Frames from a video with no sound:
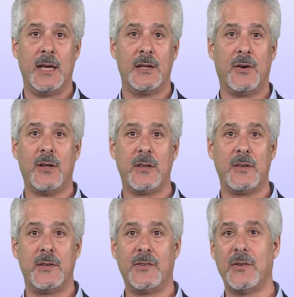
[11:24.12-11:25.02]
and all of
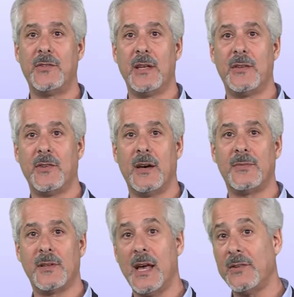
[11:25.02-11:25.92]
the associated
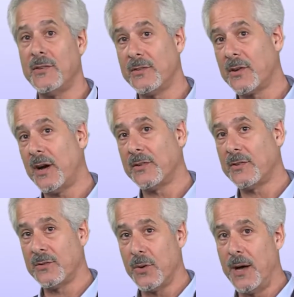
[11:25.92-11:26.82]
software license
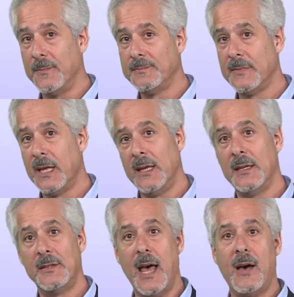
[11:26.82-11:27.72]
costs as well.
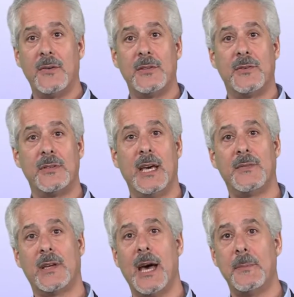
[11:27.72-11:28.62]
Now, you only
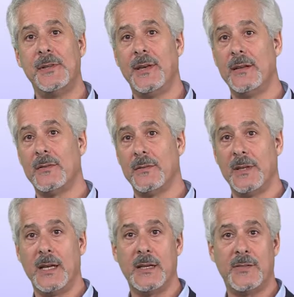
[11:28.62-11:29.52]
have to copy data from
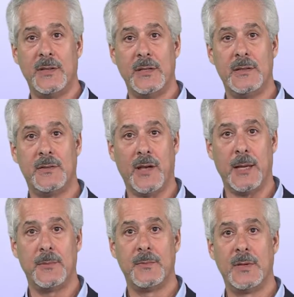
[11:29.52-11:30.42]
the NST to
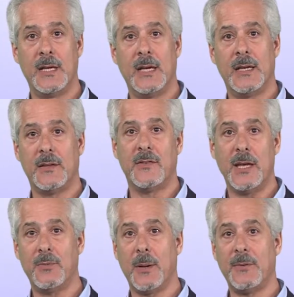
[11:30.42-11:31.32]
tape at the
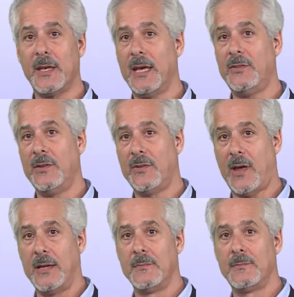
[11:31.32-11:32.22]
tape replication
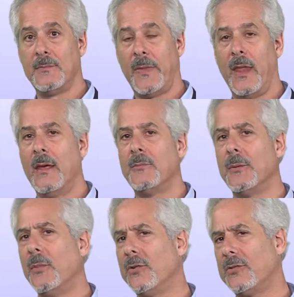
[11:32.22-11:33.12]
site.
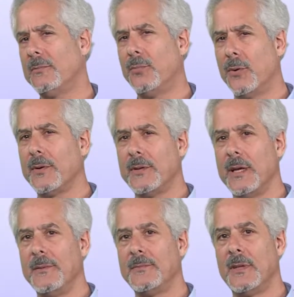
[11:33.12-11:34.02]
But most
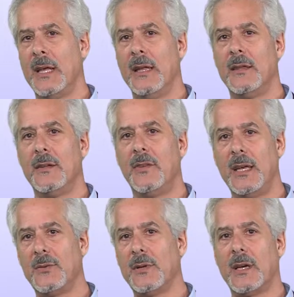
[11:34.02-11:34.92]
importantly, the
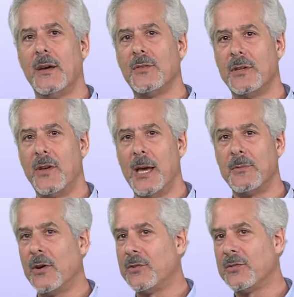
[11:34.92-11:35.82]
data recovery
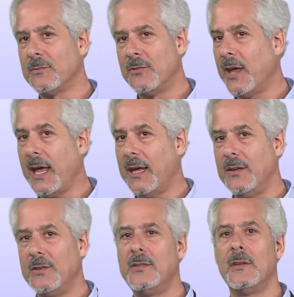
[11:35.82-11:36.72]
time goes from
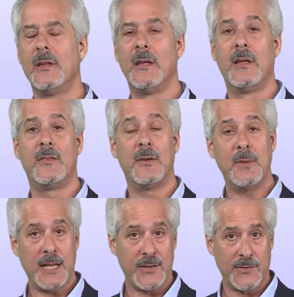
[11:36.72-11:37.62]
days to
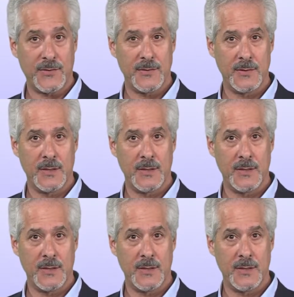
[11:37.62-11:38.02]
minutes.